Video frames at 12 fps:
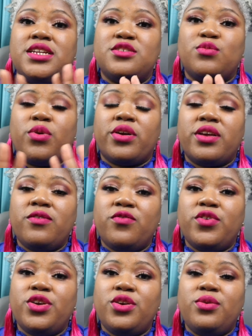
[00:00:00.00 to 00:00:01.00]
is working
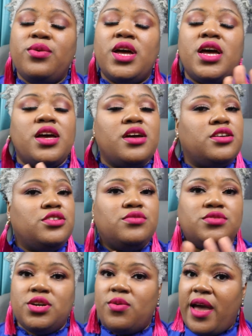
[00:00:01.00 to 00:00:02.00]
for you,
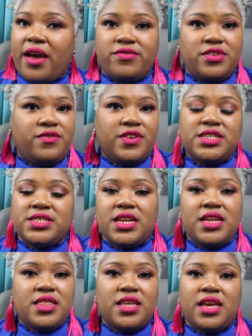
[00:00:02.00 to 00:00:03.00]
you don't have to fix
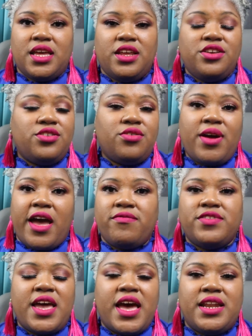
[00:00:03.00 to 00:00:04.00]
anything in it. You don't
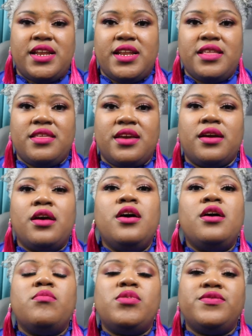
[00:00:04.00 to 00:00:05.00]
have to add anything.
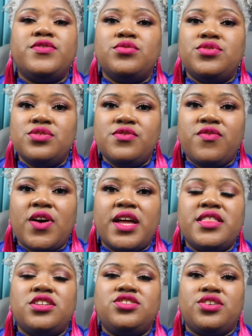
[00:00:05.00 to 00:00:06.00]
But if you do
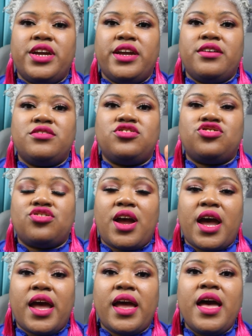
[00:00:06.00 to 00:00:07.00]
find that your hair is
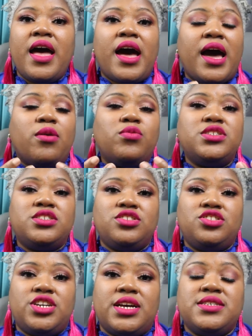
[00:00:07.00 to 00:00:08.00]
dry, I would
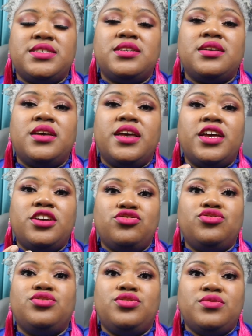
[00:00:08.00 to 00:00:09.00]
suggest
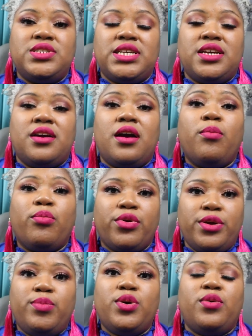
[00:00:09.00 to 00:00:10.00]
introducing
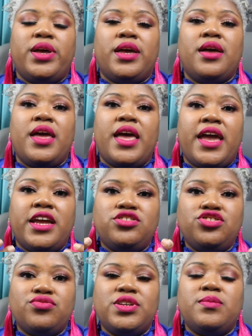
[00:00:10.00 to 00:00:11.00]
pre-pooing, a
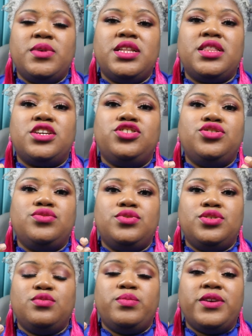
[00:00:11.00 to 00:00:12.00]
treatment that you
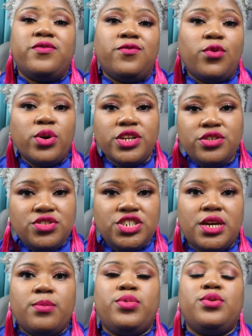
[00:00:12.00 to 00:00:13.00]
do before you
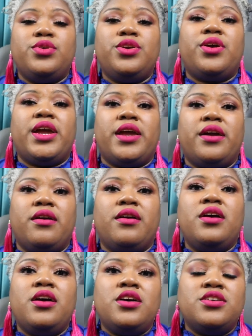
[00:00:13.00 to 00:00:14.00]
shampoo your hair
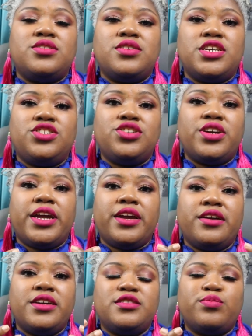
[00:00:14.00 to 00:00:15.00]
so that your
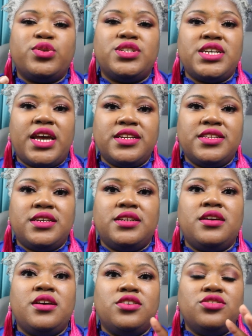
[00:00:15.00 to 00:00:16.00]
hair is
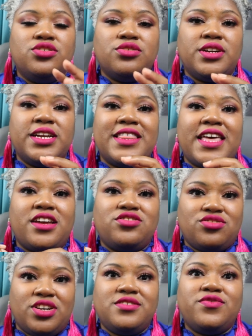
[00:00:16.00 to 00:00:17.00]
protected during that
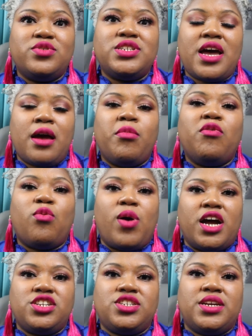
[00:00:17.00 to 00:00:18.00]
stressful time of
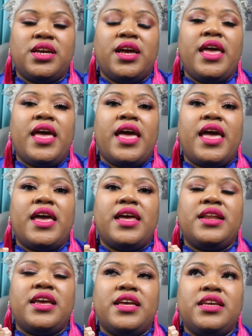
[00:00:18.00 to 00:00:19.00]
washing
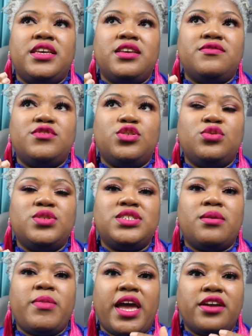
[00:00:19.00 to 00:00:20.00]
and it gives you
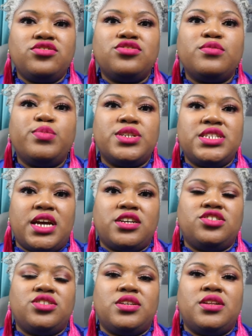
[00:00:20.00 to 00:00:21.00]
some extra
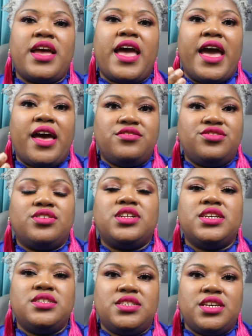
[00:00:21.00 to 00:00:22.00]
protection as you're
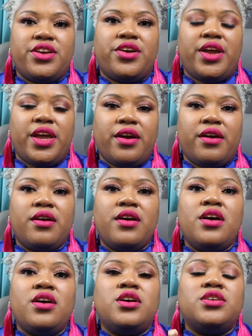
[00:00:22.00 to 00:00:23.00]
cleansing your hair.
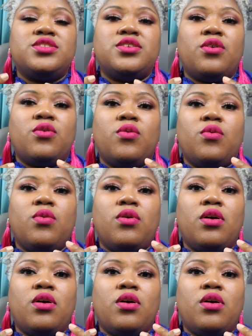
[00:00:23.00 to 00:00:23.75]
So